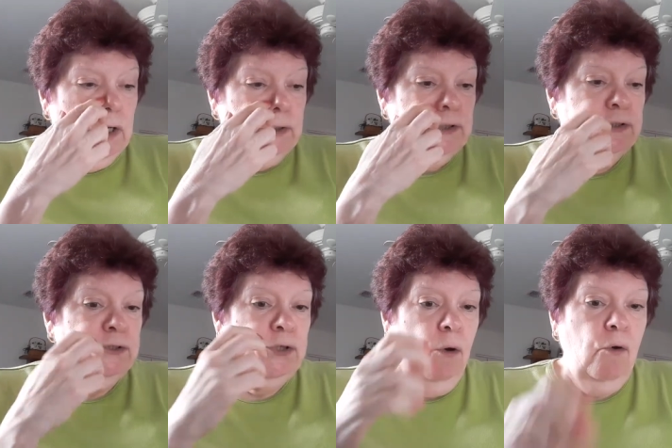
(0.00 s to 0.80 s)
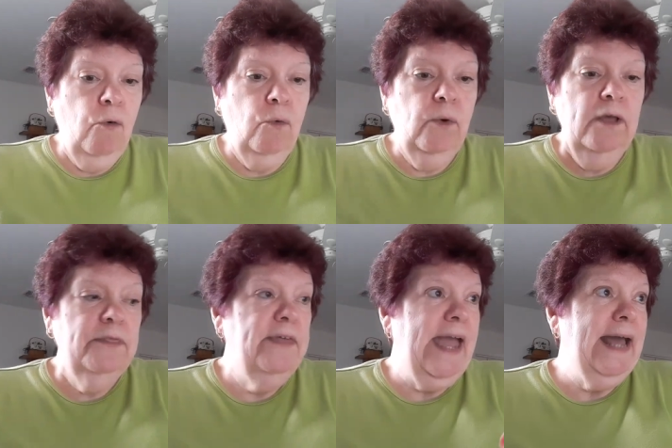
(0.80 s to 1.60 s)
So
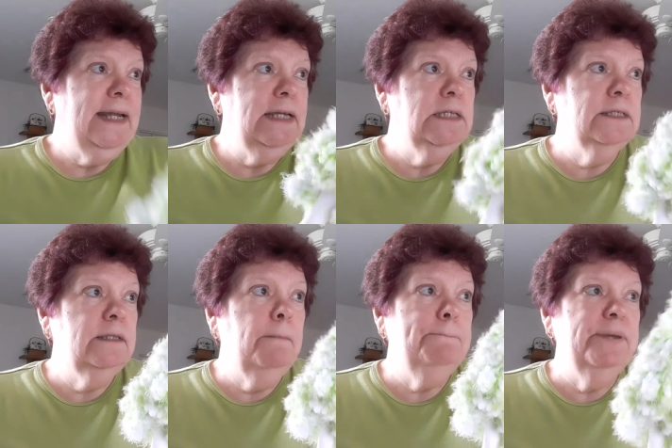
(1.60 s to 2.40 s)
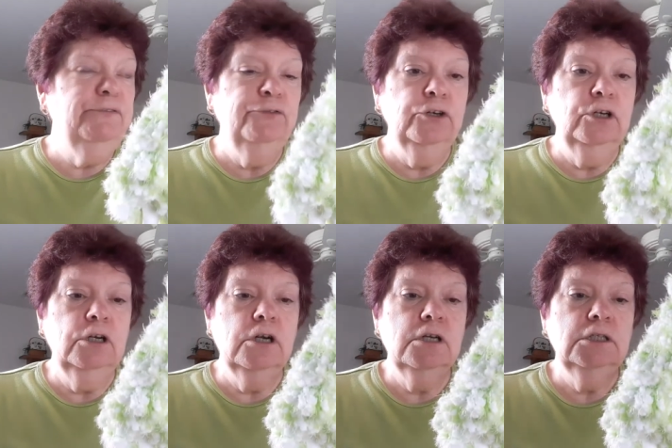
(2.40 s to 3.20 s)
that is the Biffer
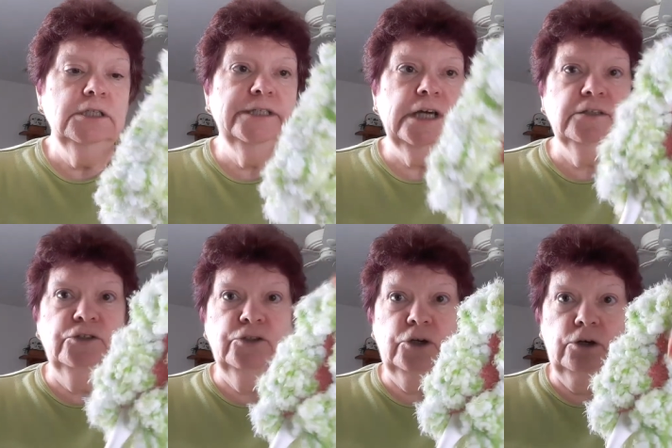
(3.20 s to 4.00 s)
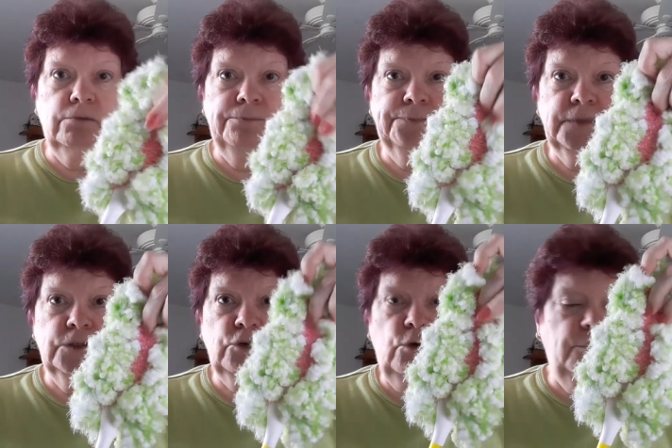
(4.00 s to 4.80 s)
Duster.
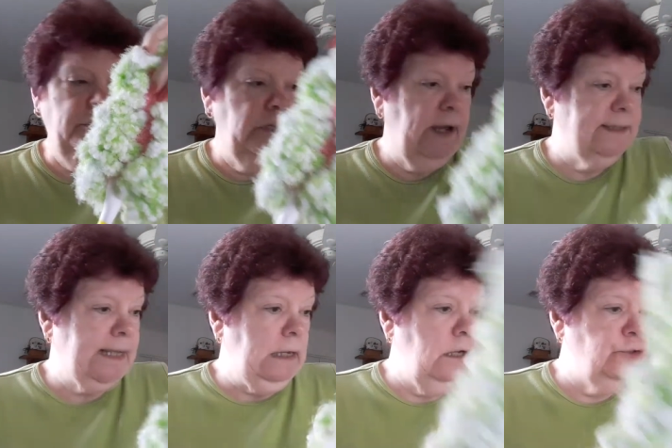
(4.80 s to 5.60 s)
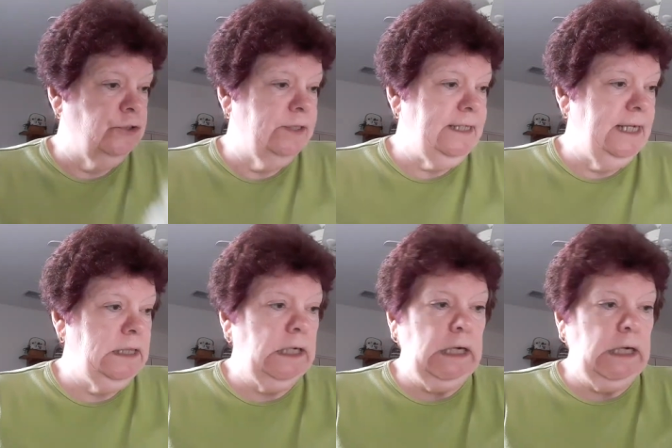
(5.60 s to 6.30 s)
So hopefully you guys understand the